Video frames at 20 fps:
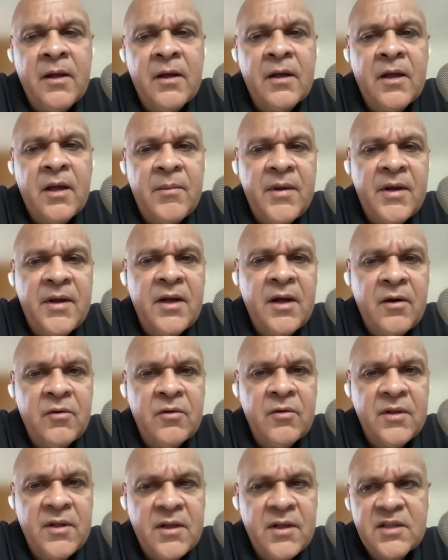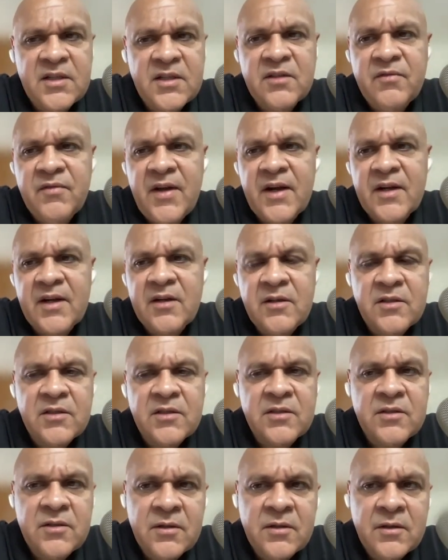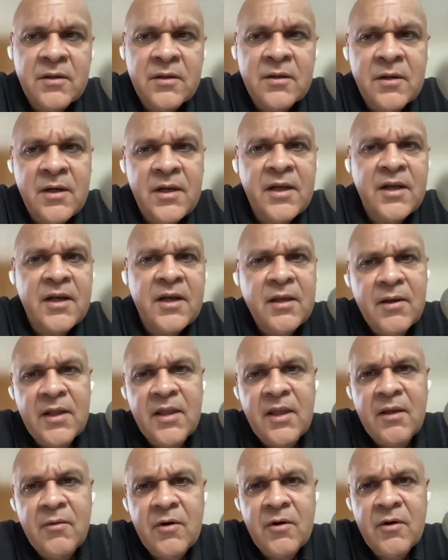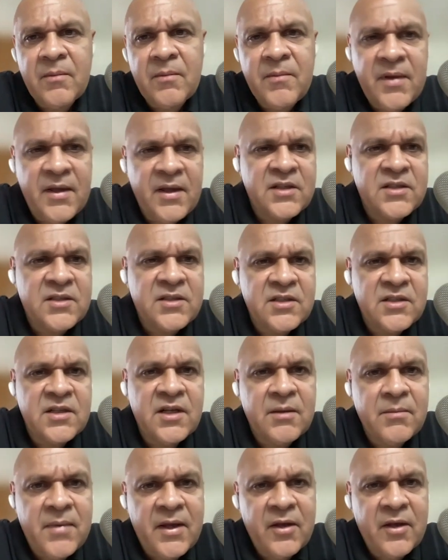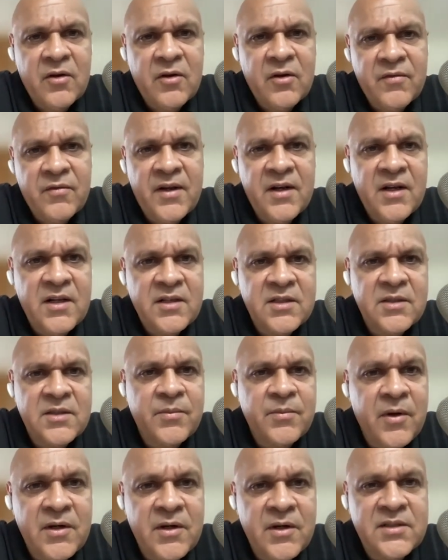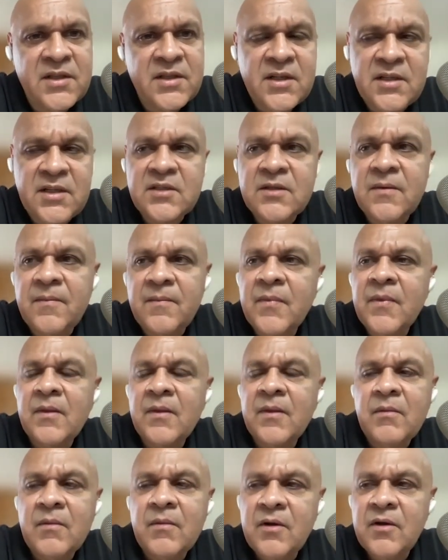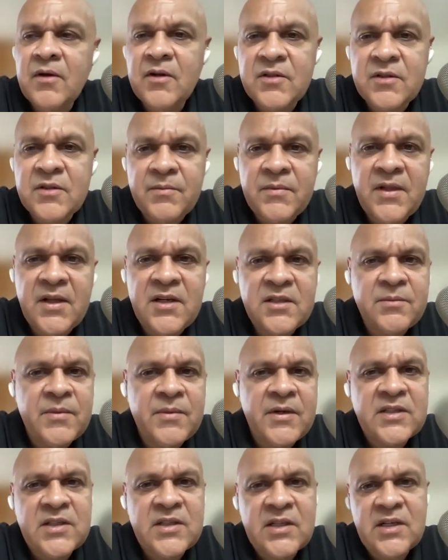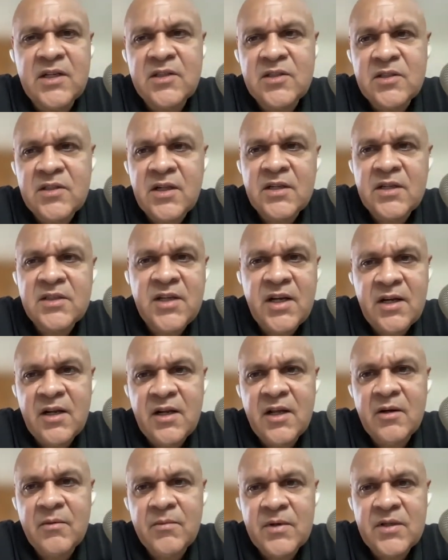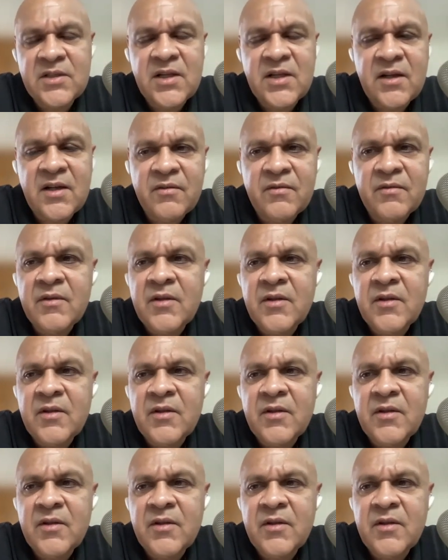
Coming down to the risk factors, clearly, I think one of the biggest risk in microfinance is policy risk, because there is precedence that state governments have